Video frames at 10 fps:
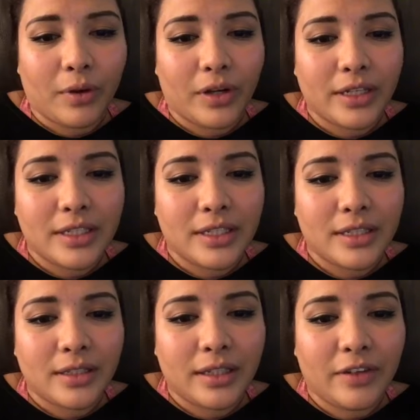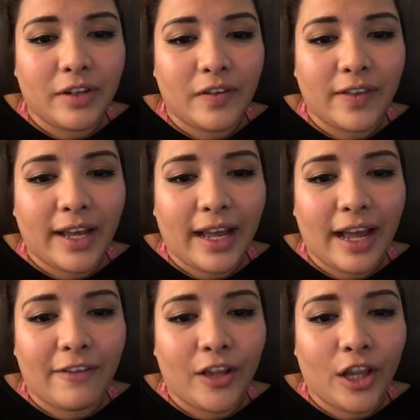Walgreens. Even if, like, I
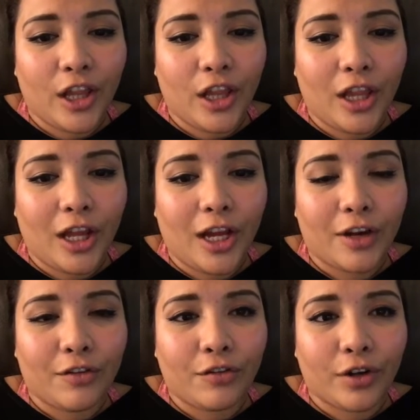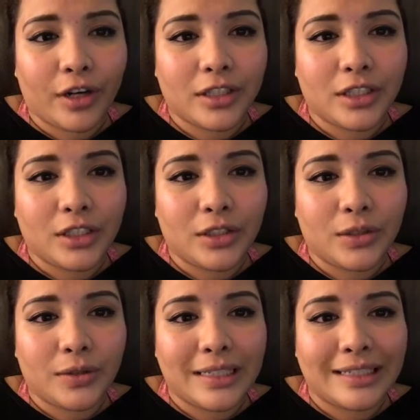have a lot of work to
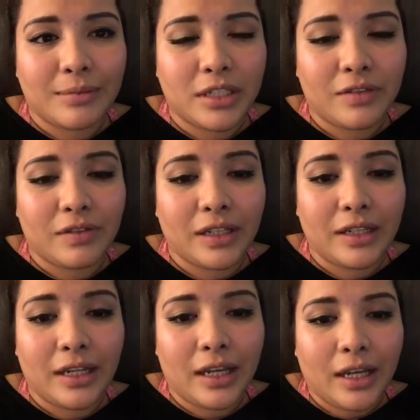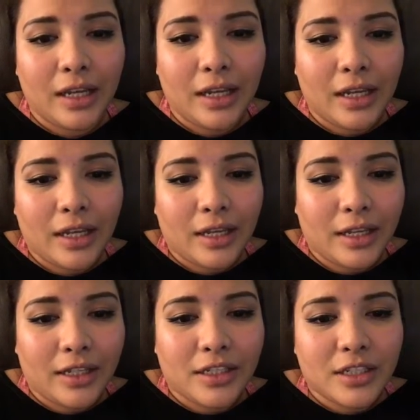do since I'm shift lead,
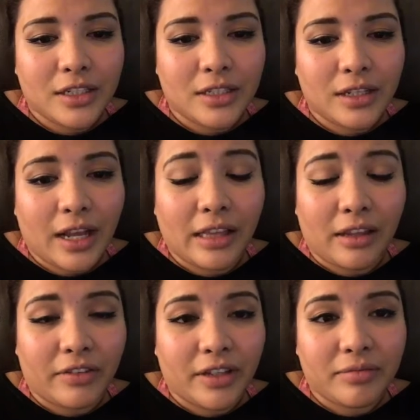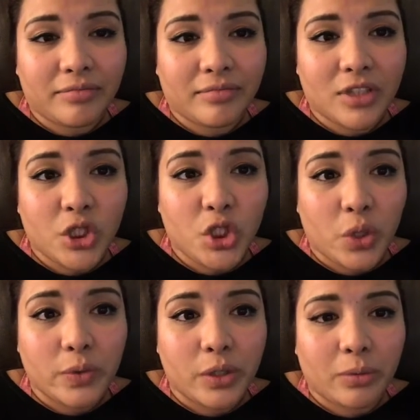it's just, I love it
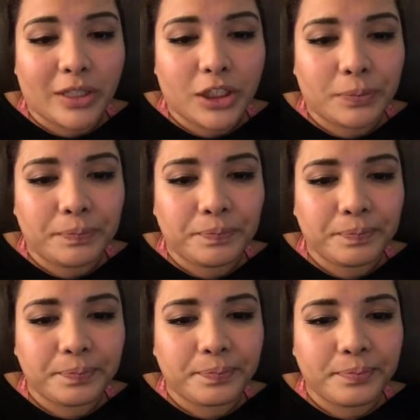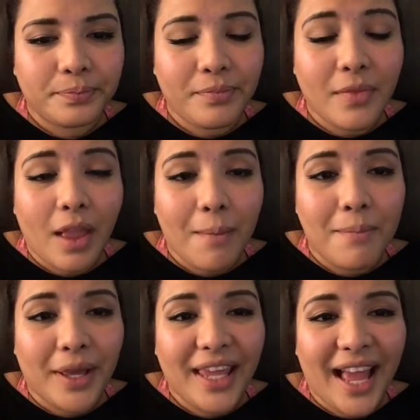so much.
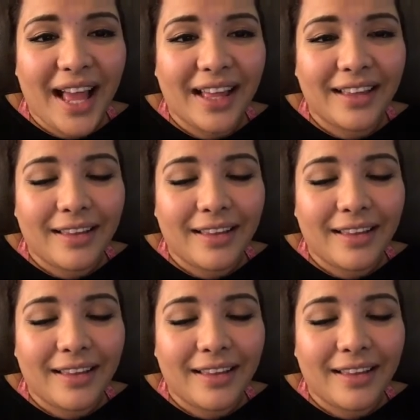But yeah,